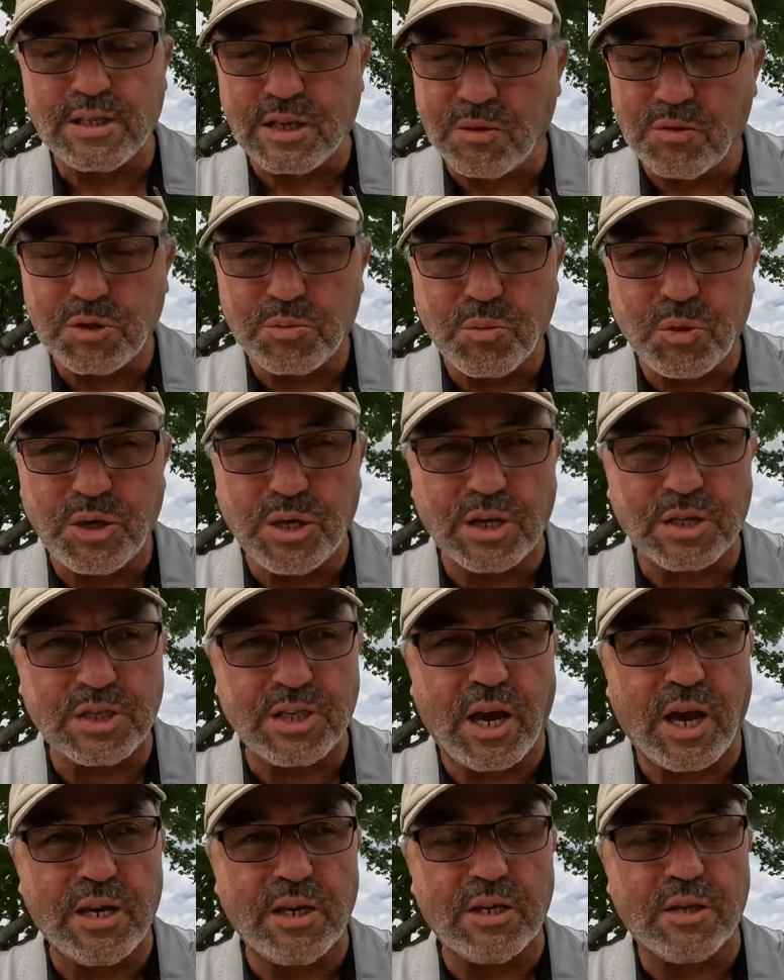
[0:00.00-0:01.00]
I was pretty
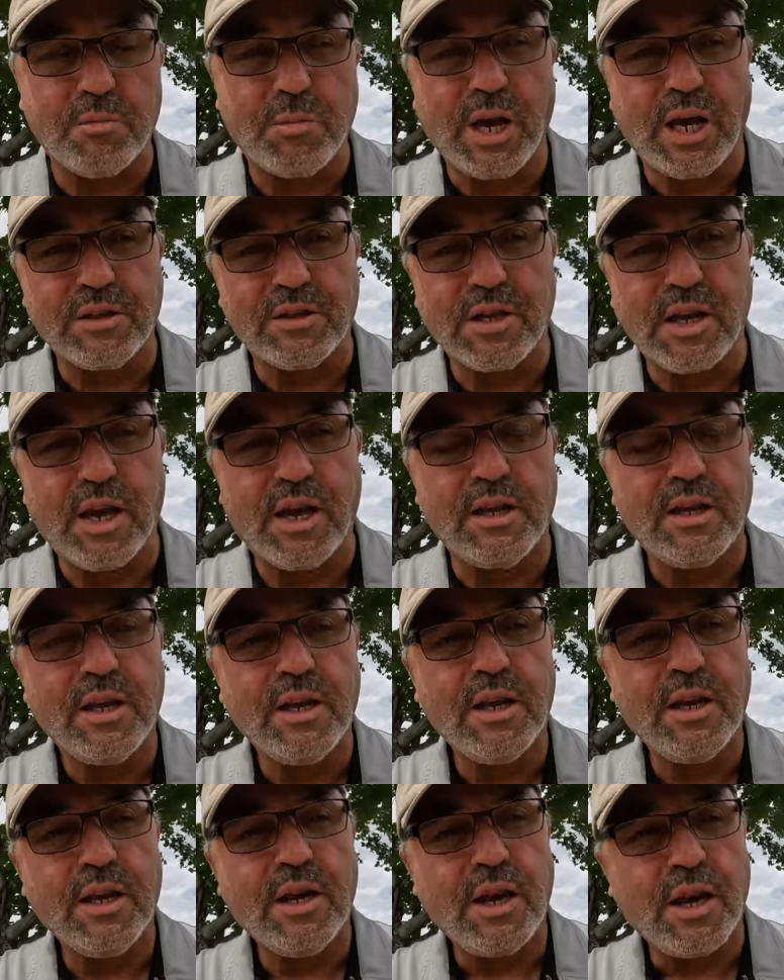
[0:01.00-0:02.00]
excited about that,
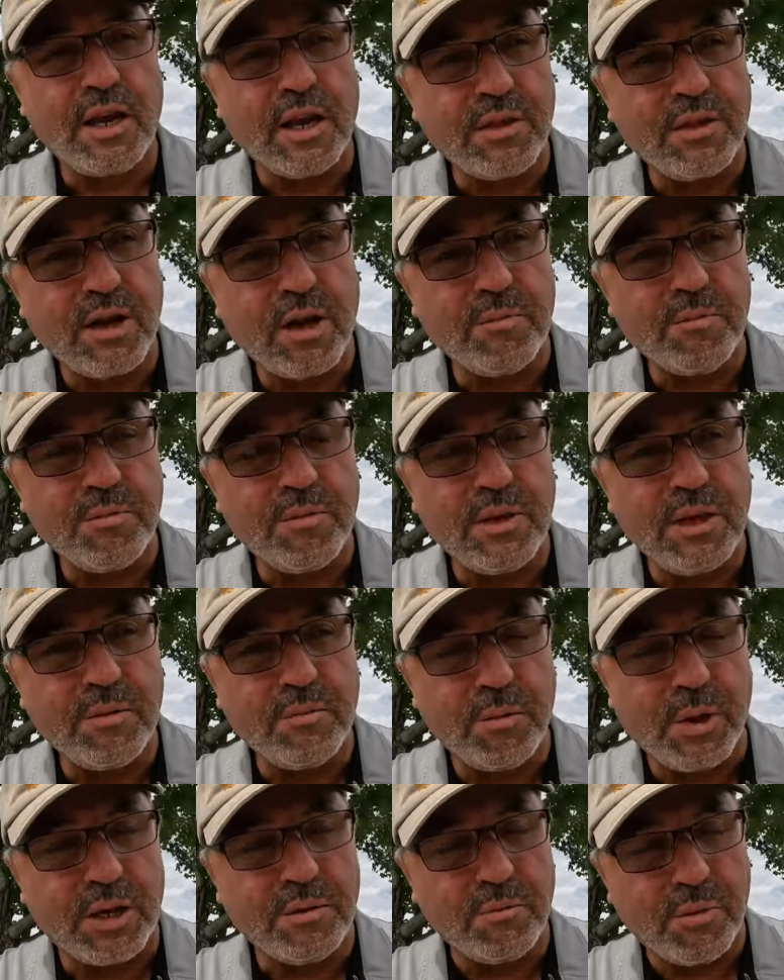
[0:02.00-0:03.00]
and I thought,
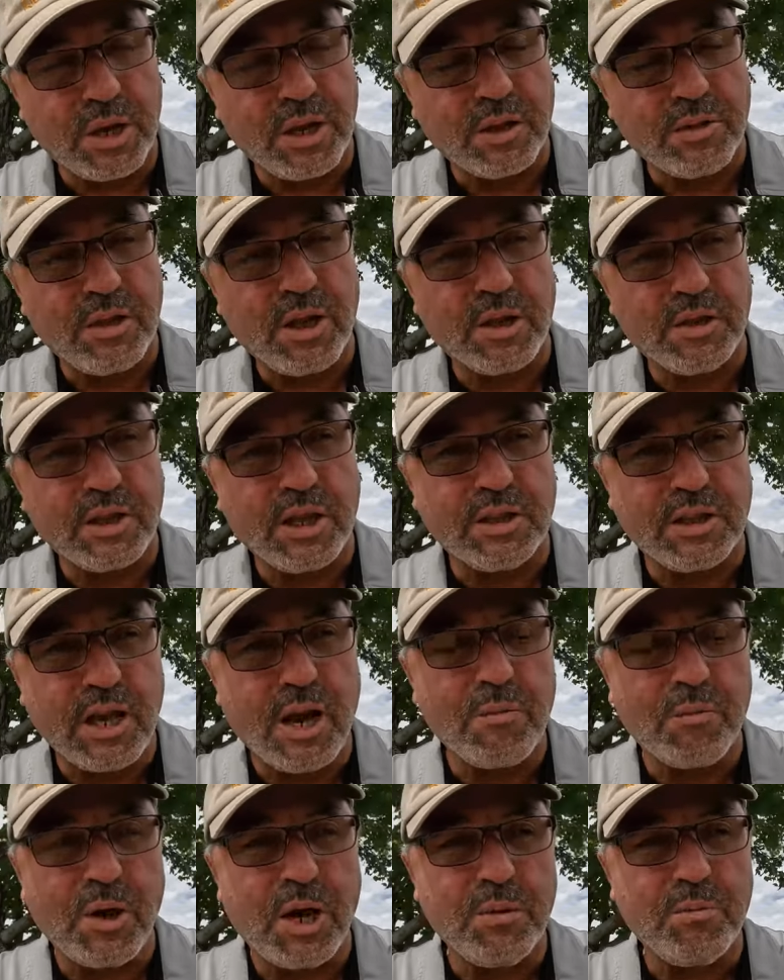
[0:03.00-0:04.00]
but I thought
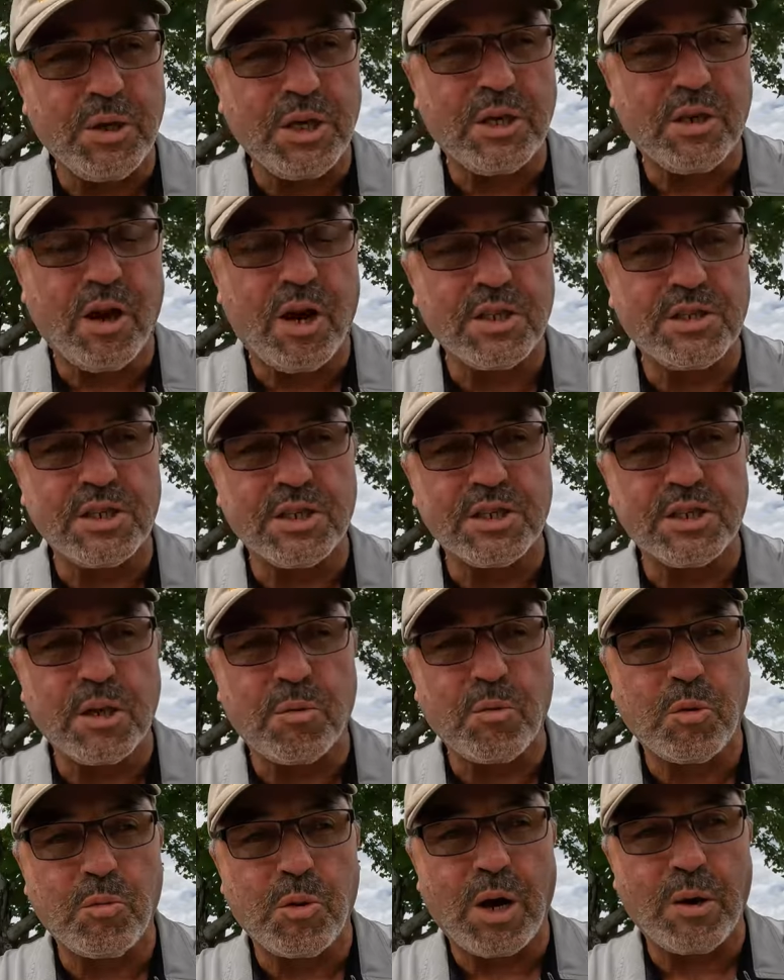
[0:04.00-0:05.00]
that might be causing
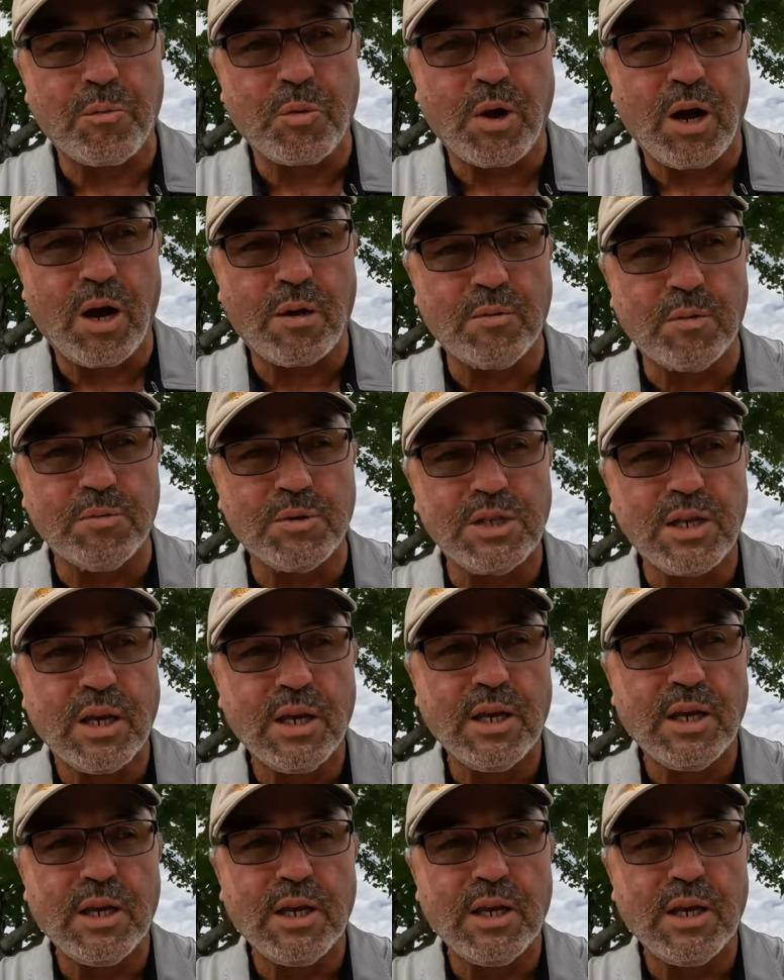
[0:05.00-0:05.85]
some of my problems.